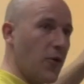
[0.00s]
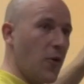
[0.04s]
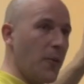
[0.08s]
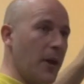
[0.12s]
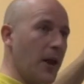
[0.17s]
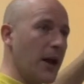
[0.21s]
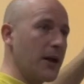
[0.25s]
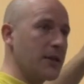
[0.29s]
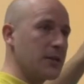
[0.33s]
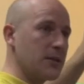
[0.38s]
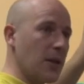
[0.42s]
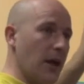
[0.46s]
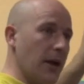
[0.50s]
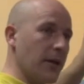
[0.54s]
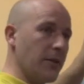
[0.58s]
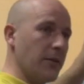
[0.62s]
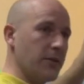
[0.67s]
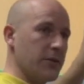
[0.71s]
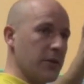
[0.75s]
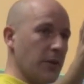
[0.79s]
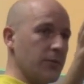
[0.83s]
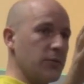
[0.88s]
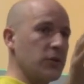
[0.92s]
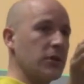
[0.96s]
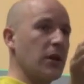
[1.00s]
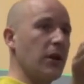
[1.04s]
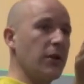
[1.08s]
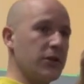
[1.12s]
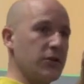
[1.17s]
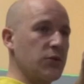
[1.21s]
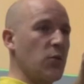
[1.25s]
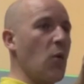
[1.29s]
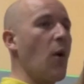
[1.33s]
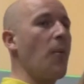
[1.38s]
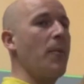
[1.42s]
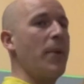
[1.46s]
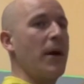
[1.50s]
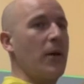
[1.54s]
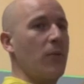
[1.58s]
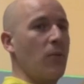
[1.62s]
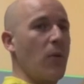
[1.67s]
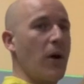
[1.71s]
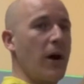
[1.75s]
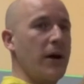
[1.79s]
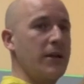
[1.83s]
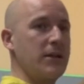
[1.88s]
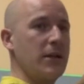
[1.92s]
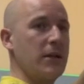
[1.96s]
formalise, so I'm just going to swap in
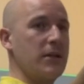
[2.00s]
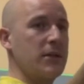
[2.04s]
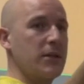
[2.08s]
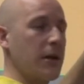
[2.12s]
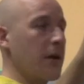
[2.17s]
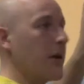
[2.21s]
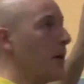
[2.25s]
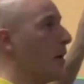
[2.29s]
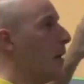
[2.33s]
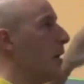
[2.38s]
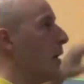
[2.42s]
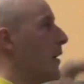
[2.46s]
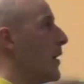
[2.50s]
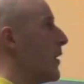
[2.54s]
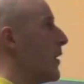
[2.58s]
words into the